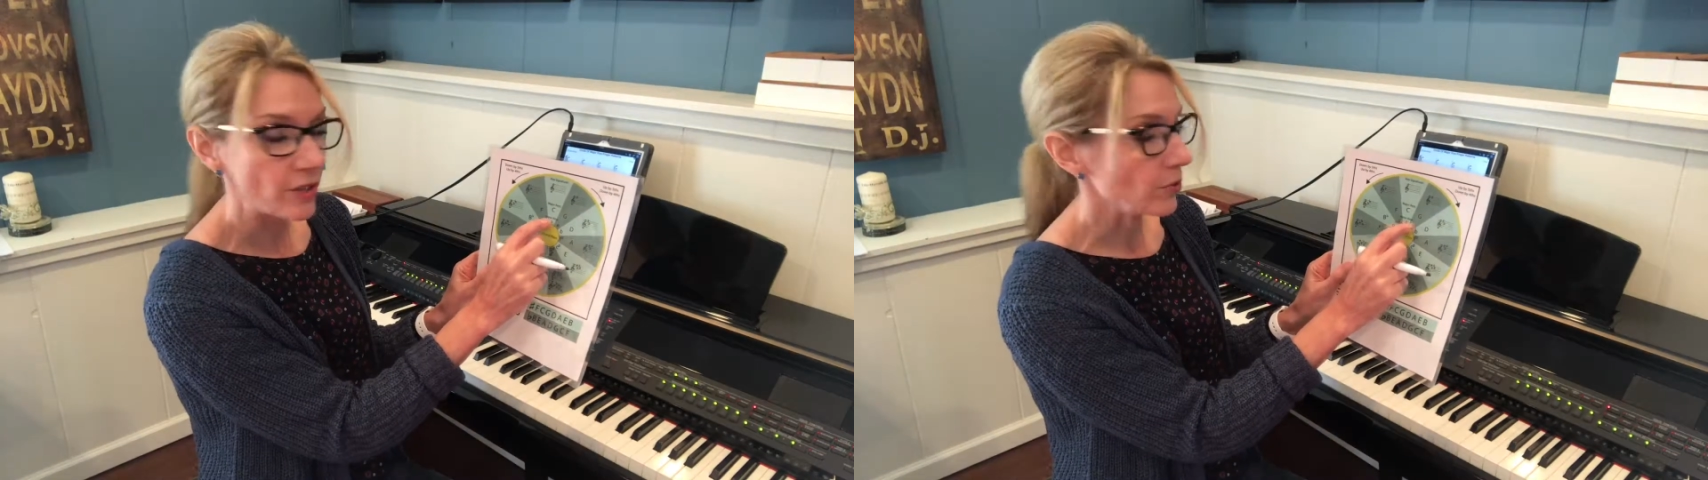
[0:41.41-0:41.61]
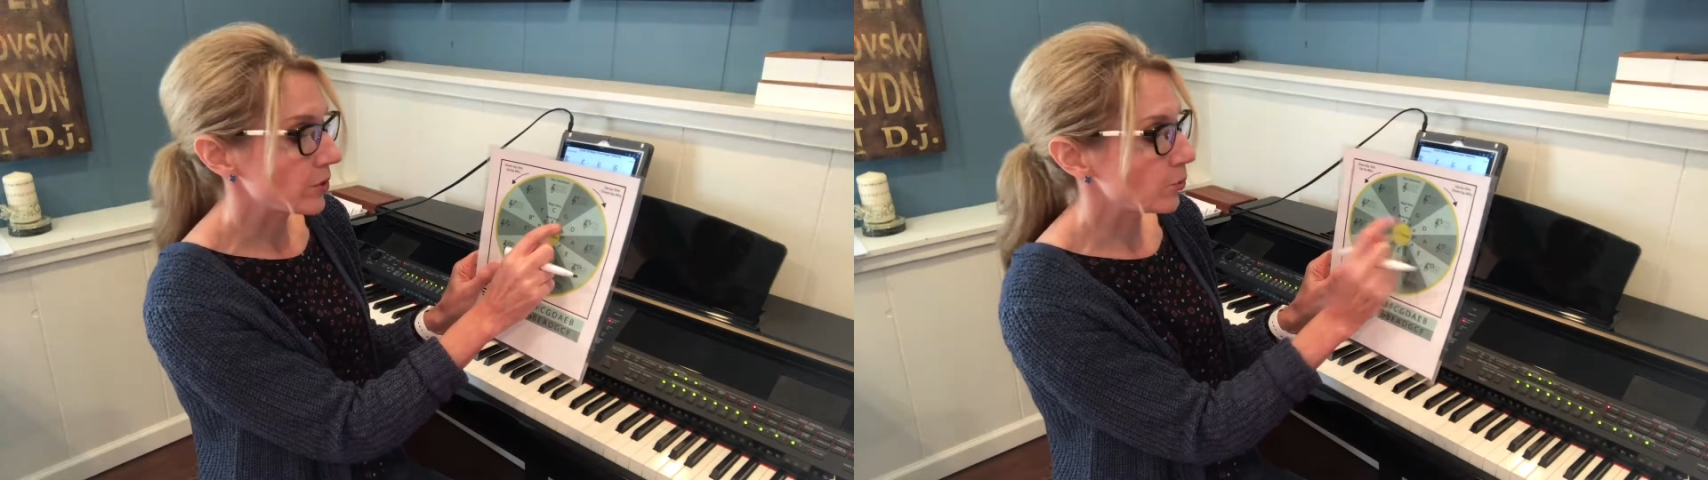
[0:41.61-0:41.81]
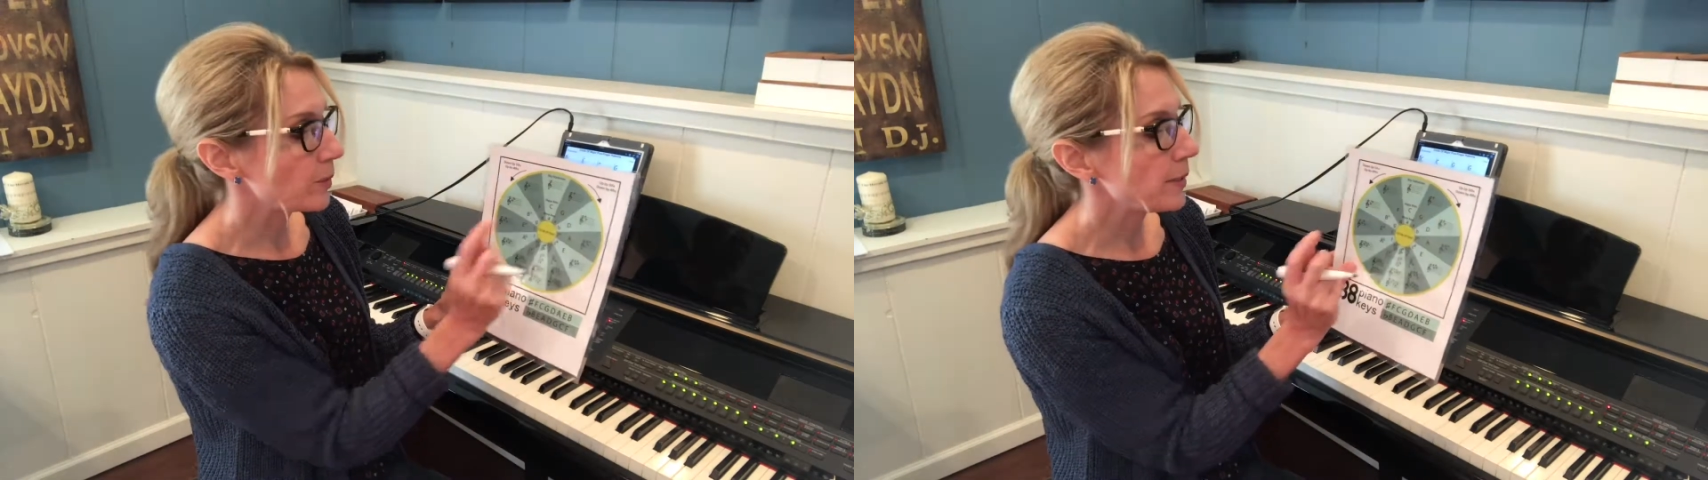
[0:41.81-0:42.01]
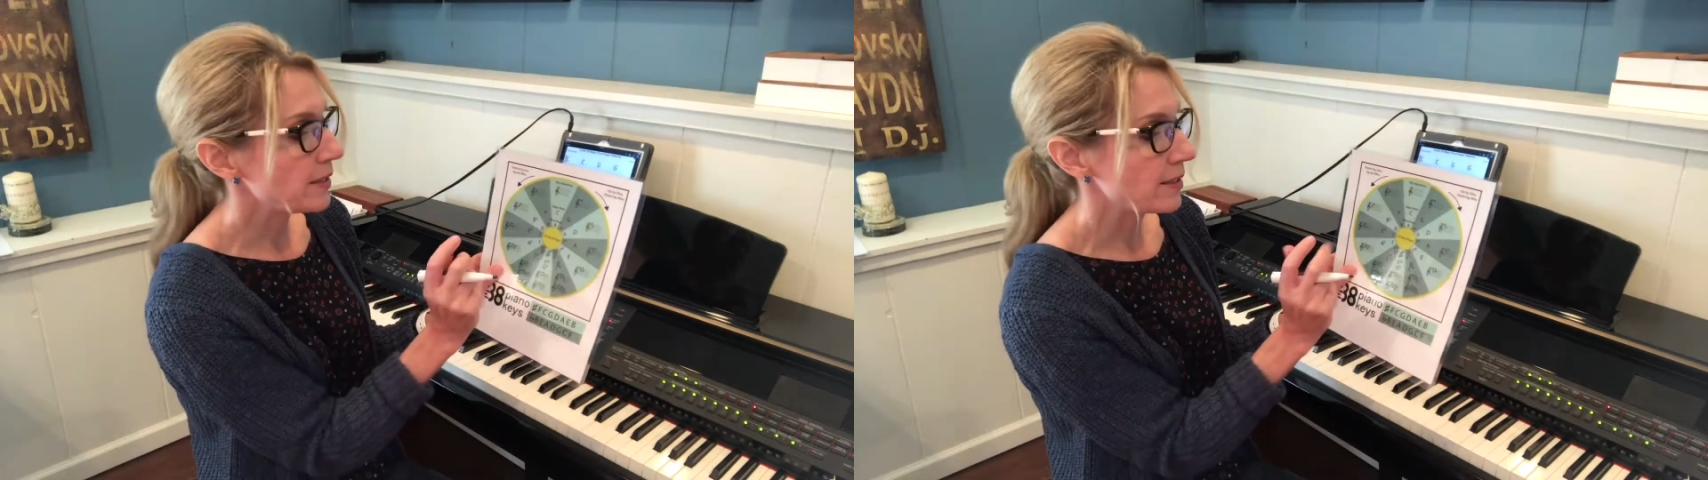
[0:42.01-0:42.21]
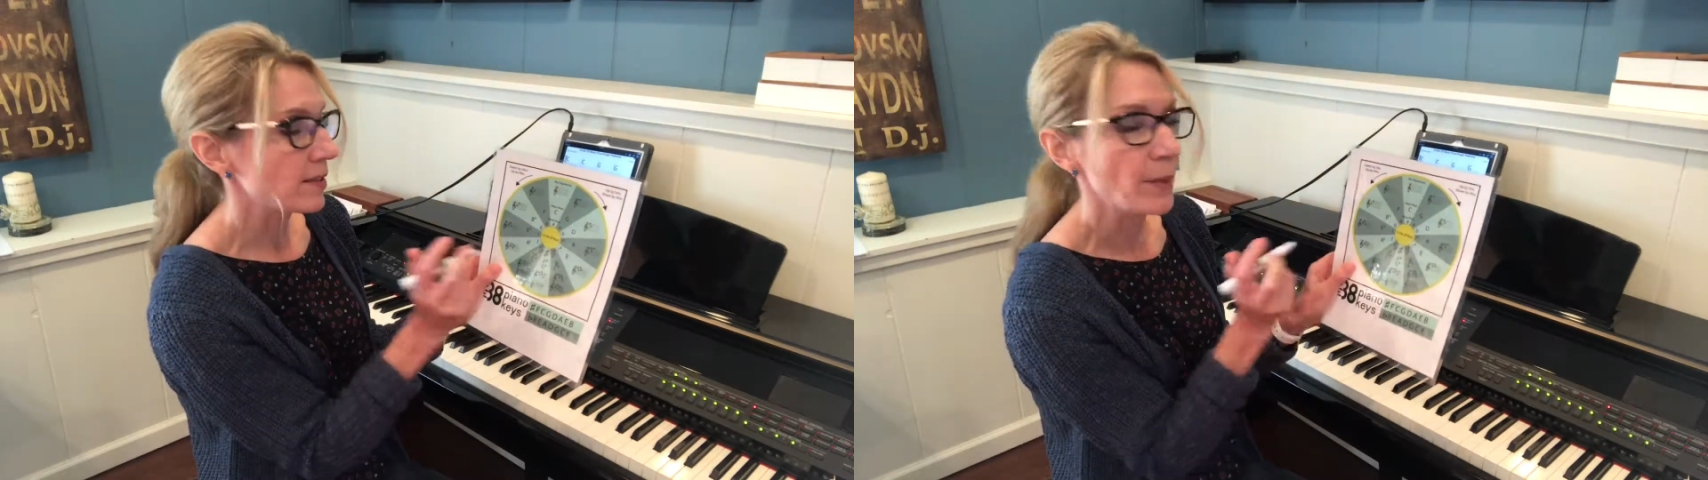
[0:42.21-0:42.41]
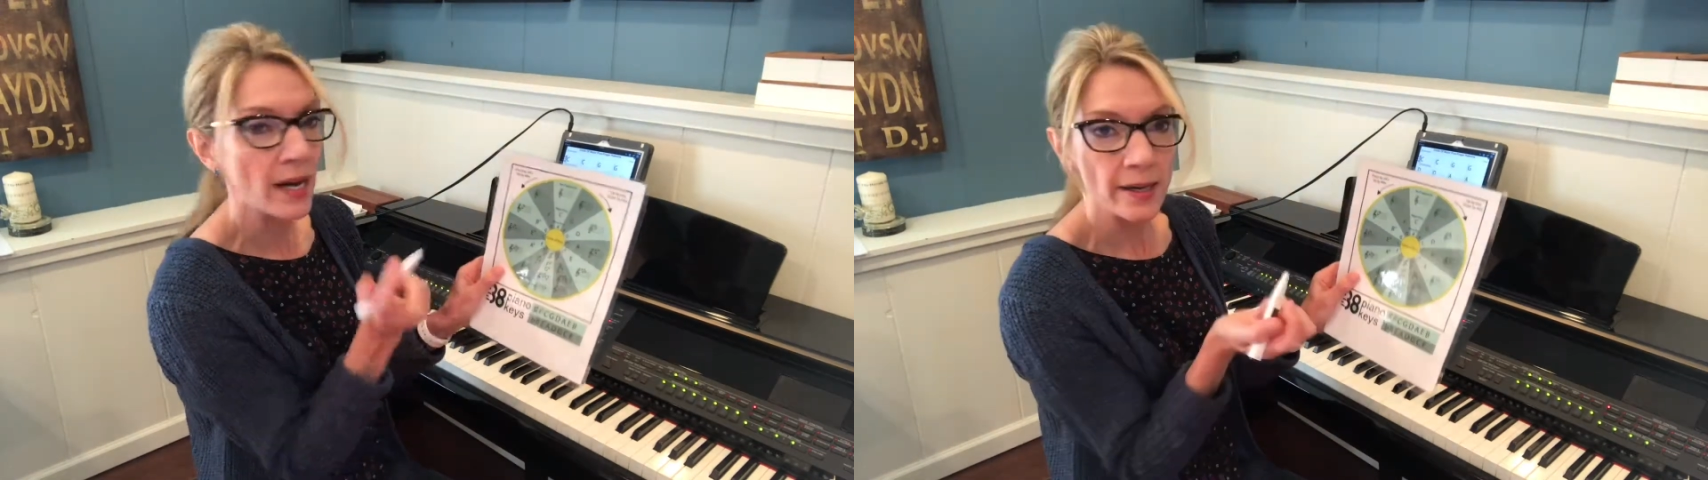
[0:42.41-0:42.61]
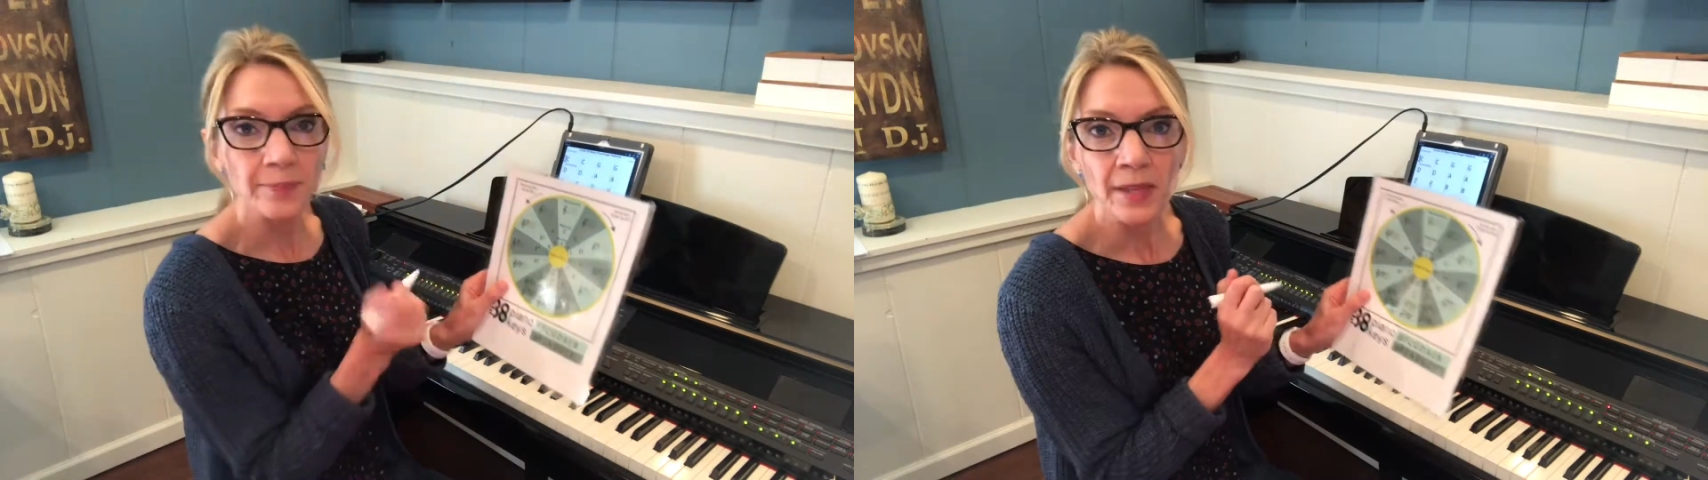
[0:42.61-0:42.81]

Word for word: those three pieces of pie.